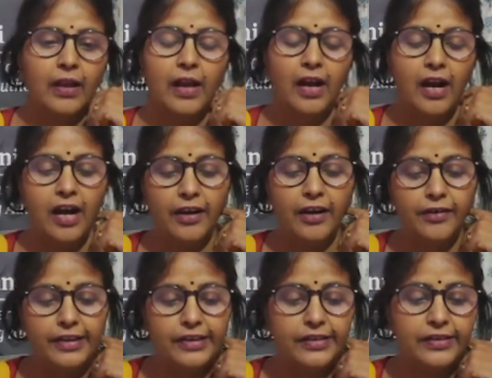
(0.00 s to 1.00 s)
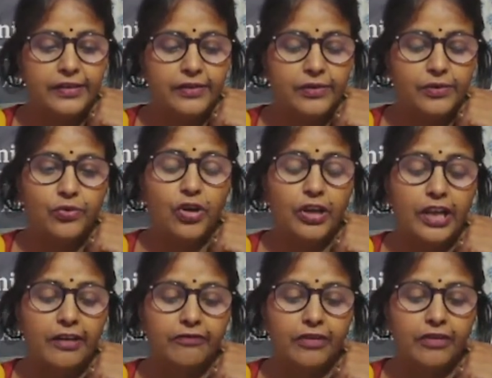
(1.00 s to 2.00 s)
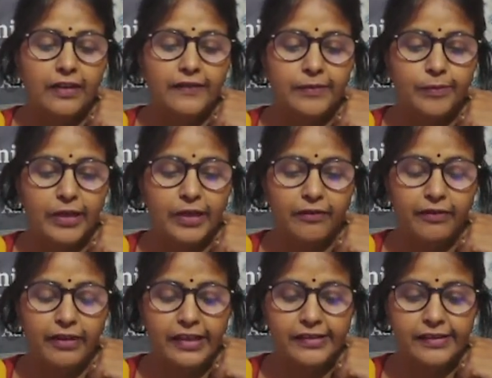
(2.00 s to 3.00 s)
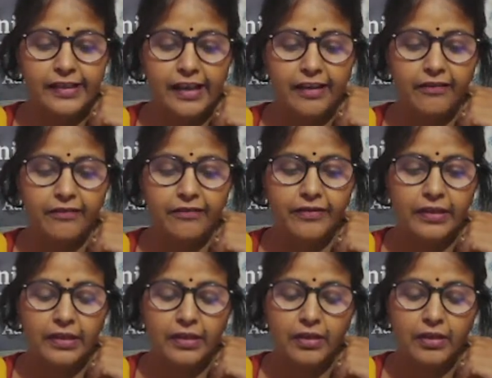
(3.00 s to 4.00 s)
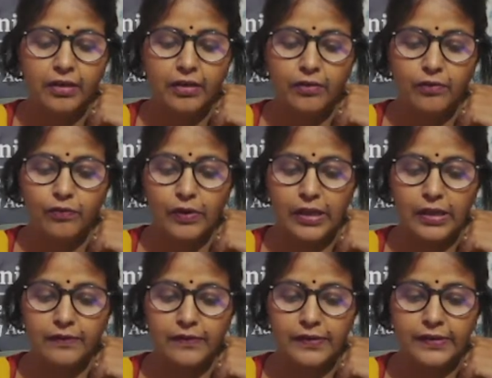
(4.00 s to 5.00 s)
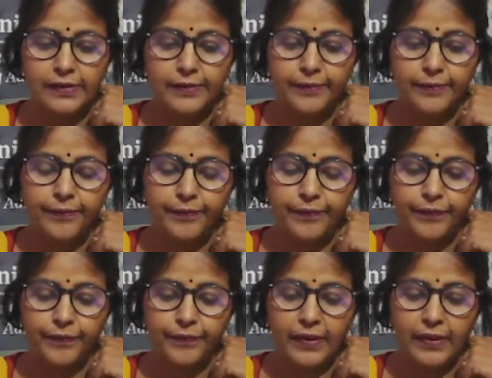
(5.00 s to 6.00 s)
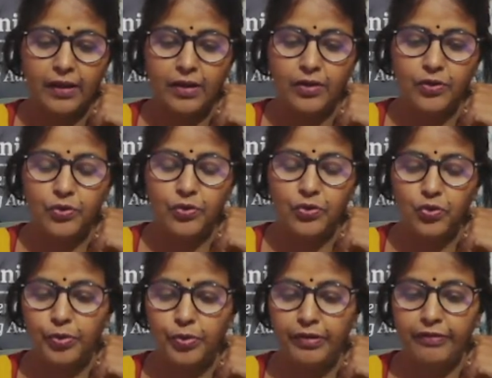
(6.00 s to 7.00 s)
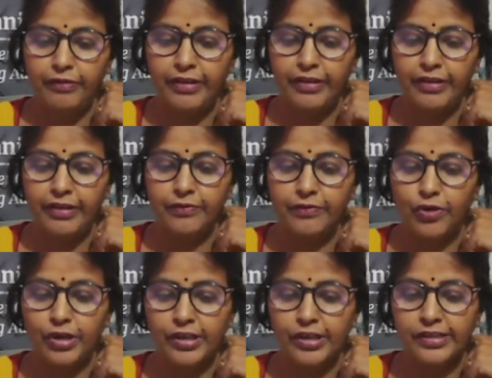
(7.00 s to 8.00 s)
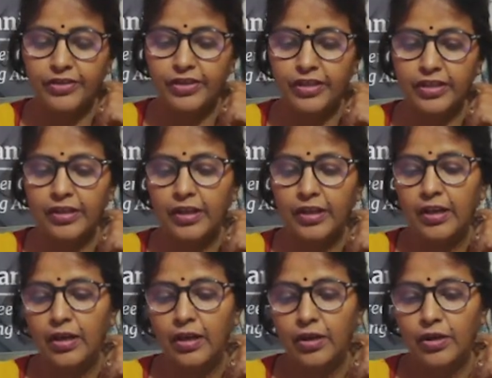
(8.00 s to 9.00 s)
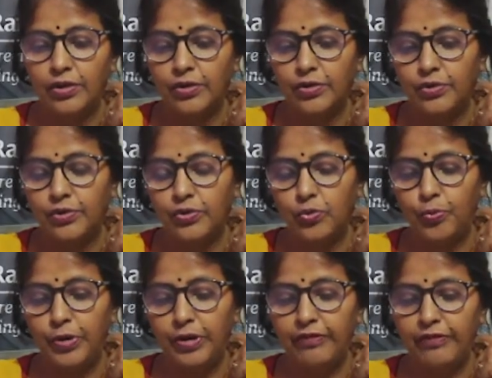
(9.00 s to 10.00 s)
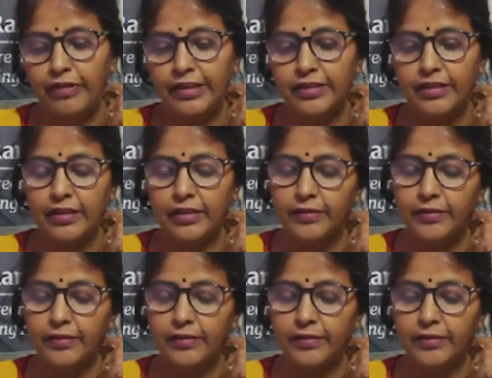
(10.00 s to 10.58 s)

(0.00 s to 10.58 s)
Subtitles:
Arteries do not have valves, but veins have valves to prevent, what is the function? To prevent the